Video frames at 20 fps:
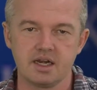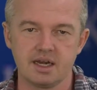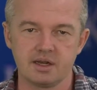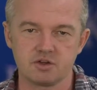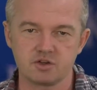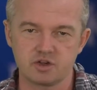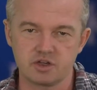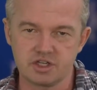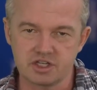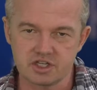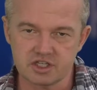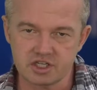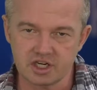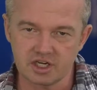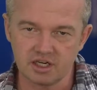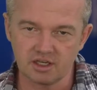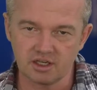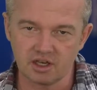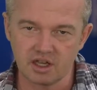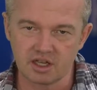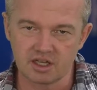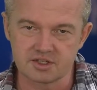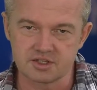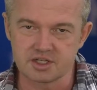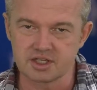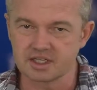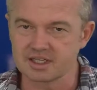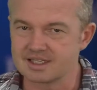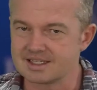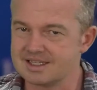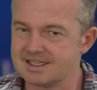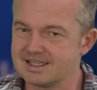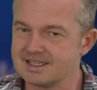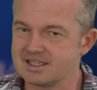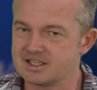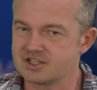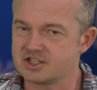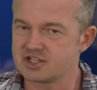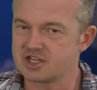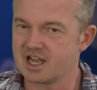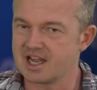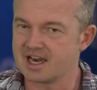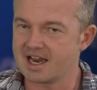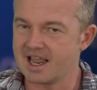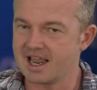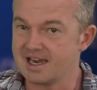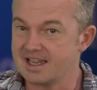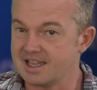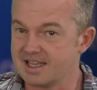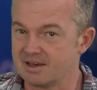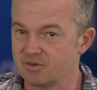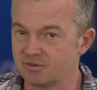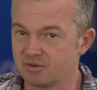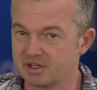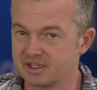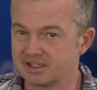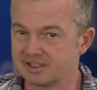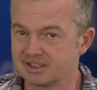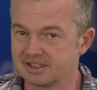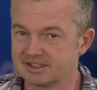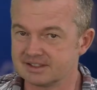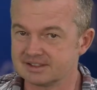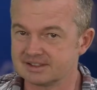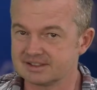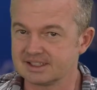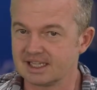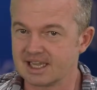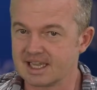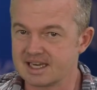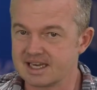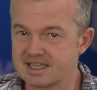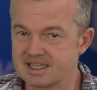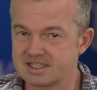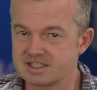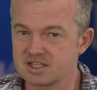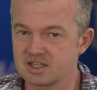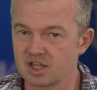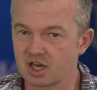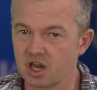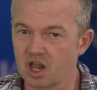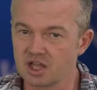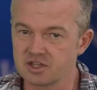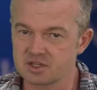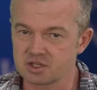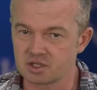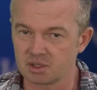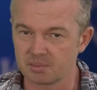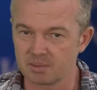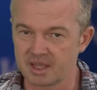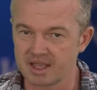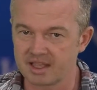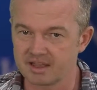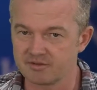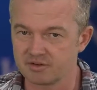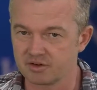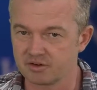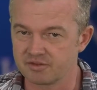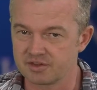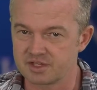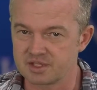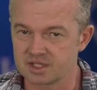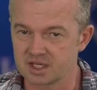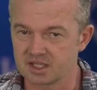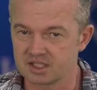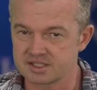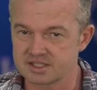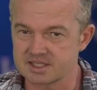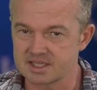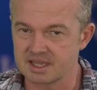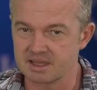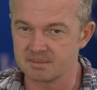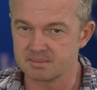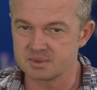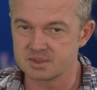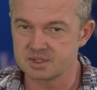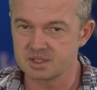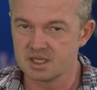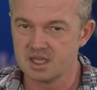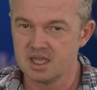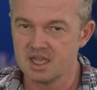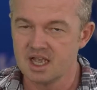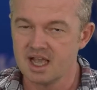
Now, traditional logic didn't shed any real insight into the logical behavior of these concepts.